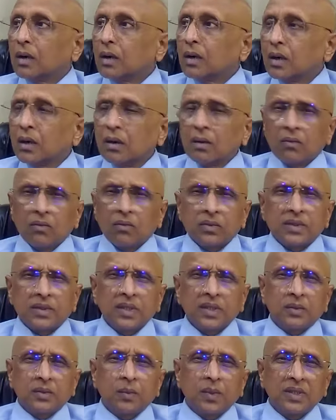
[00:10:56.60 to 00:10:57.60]

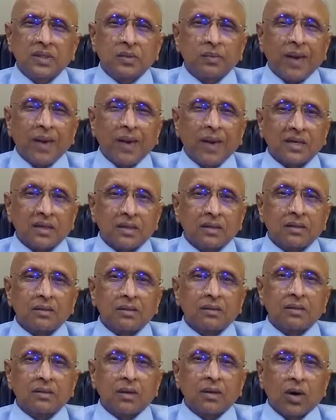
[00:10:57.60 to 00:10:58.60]
6 months back
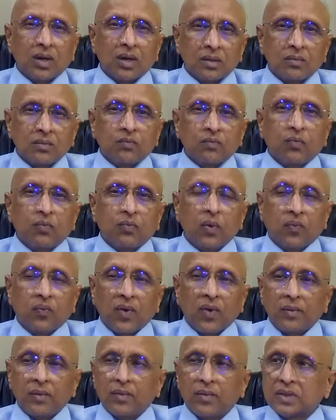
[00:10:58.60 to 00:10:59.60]
or
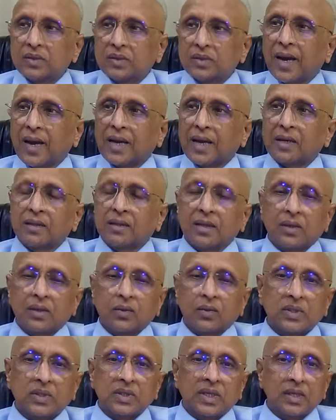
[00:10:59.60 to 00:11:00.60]
4-5 months back,
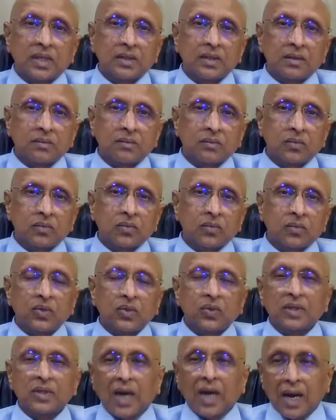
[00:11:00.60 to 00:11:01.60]
there a case
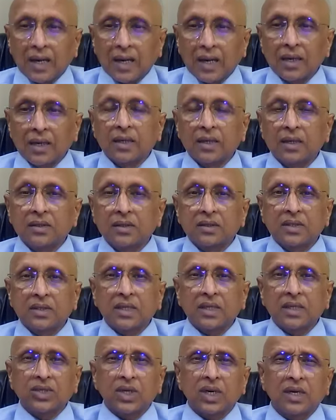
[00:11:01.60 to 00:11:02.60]
which was again in
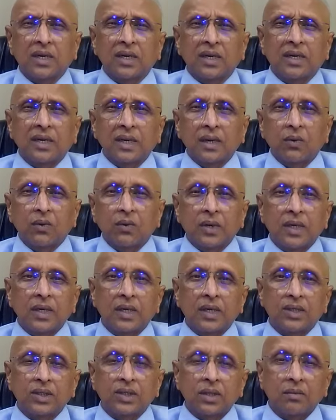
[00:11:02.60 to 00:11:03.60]
such a grave
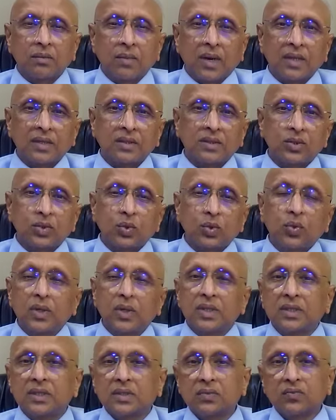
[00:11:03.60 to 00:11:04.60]
condition, my
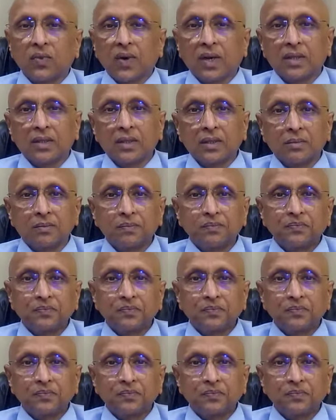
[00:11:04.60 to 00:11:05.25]
student's father.